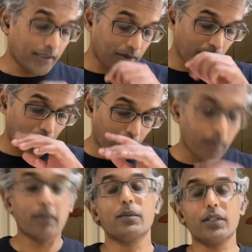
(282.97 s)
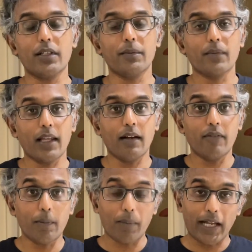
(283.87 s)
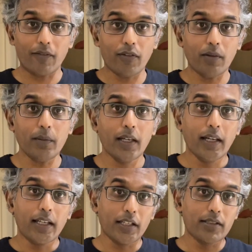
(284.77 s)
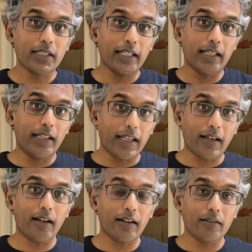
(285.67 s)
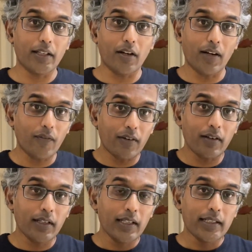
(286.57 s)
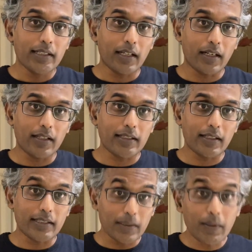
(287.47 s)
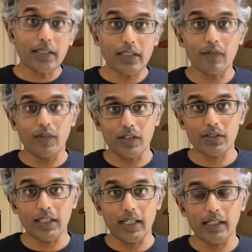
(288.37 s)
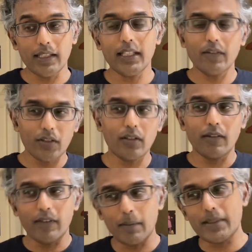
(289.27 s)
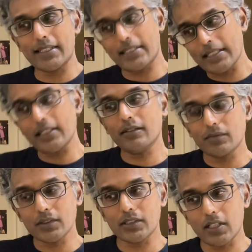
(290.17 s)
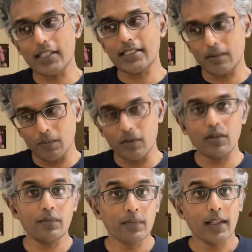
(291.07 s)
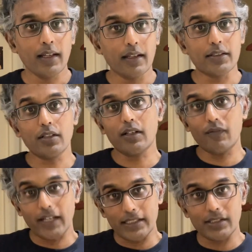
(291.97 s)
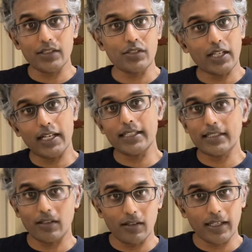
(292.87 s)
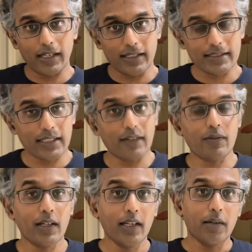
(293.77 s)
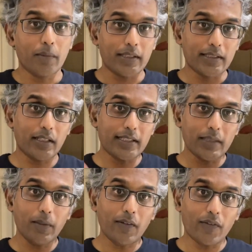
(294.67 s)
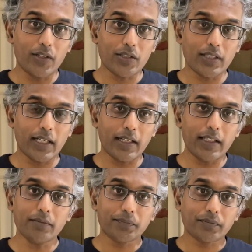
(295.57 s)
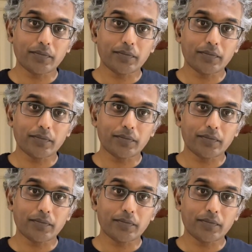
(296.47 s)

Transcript: blah, blah, blah, sorry, uh, web platform, you'll see that they are they offer uh, a similar set of functionality, even though the web is still it's got some more. It's got fancier chats and all that kind of stuff, but it's got similar functionality